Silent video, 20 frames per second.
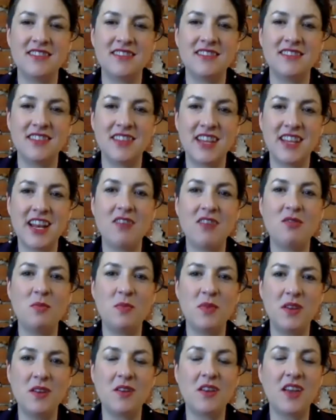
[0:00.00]
that I will
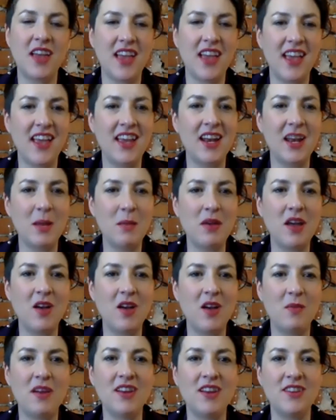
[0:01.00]
be okay, and I'm how
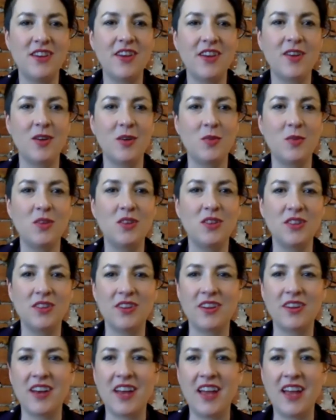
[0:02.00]
my daughter will learn